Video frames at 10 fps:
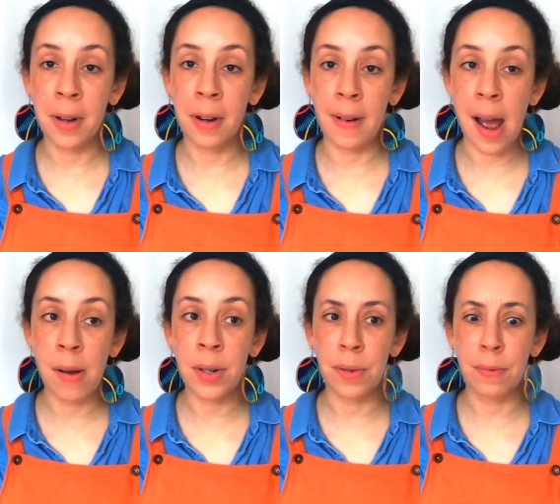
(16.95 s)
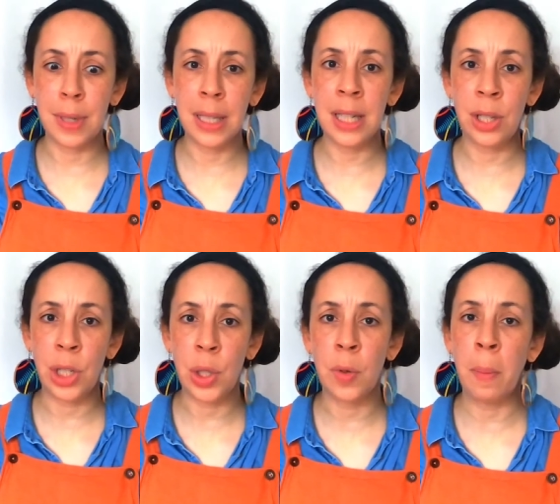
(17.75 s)
are around to really
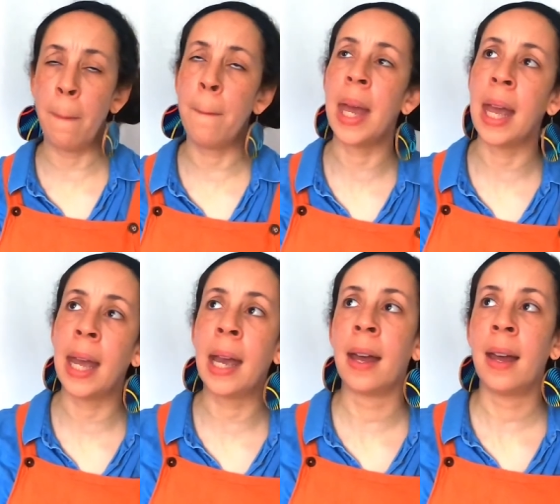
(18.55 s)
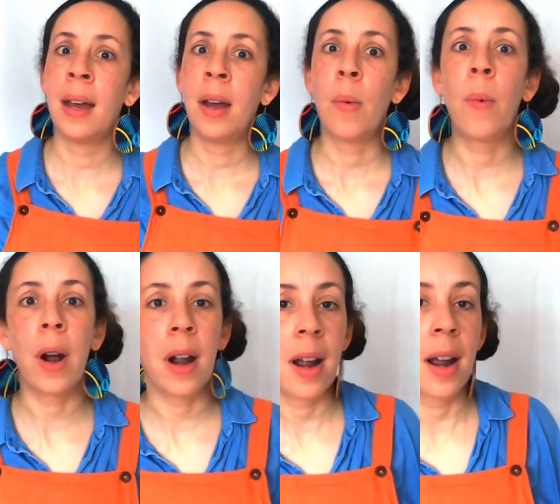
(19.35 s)
do big
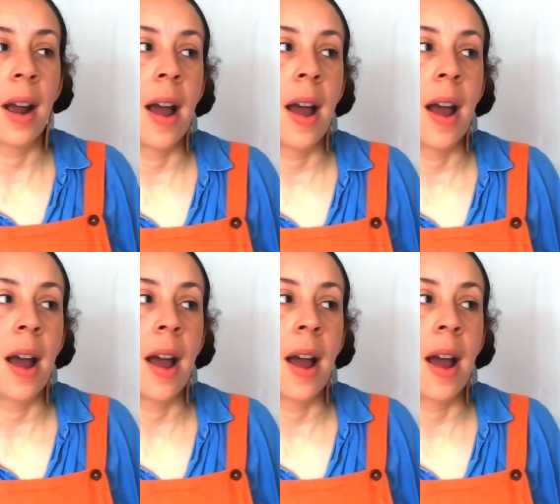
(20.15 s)
work,